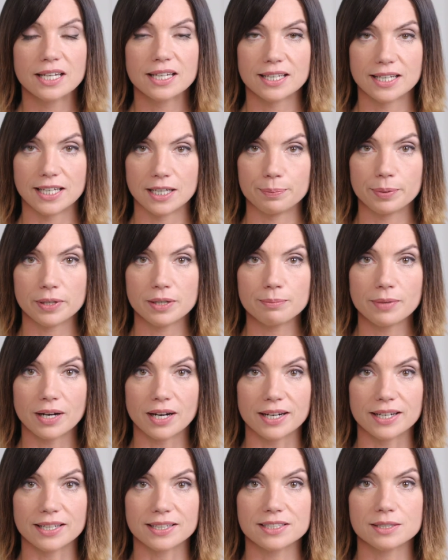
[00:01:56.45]
Keep in
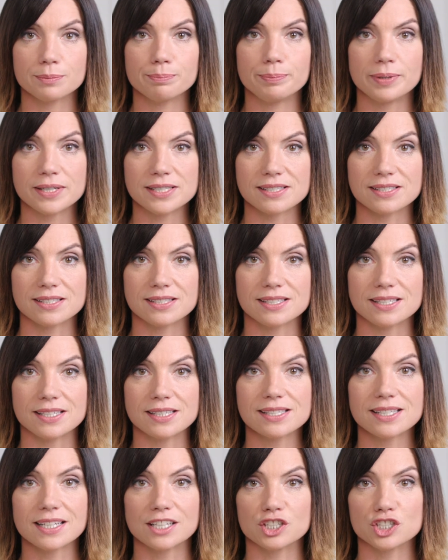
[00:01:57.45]
mind,
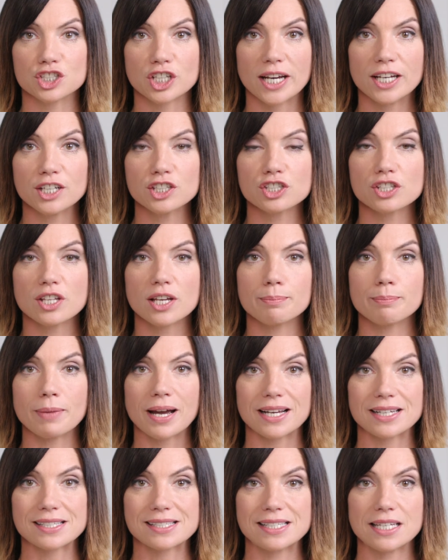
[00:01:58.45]
businesses can change their
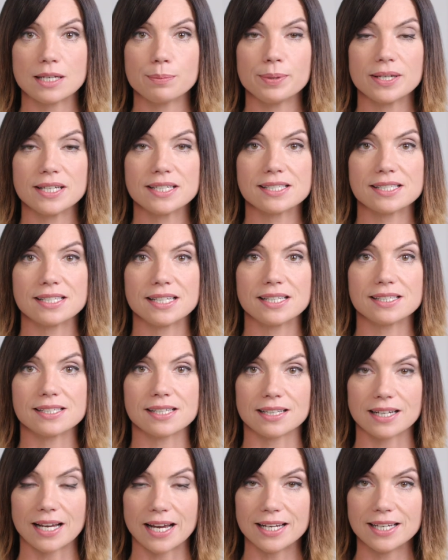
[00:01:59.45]
max CPCs
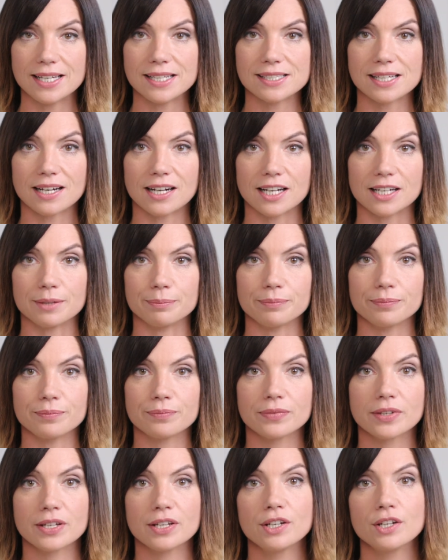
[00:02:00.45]
at any time,
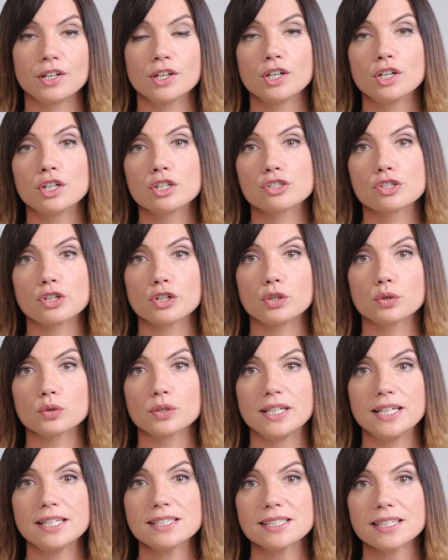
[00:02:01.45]
so you'll
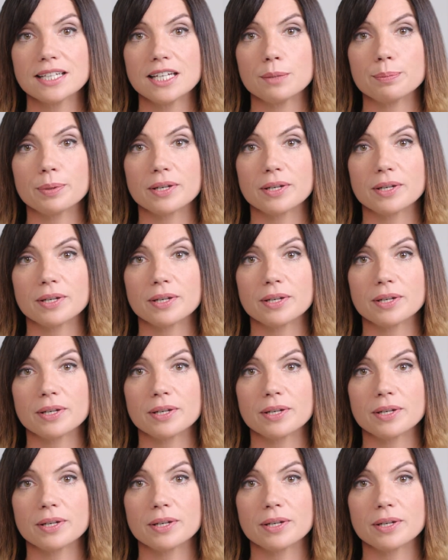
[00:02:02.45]
need to keep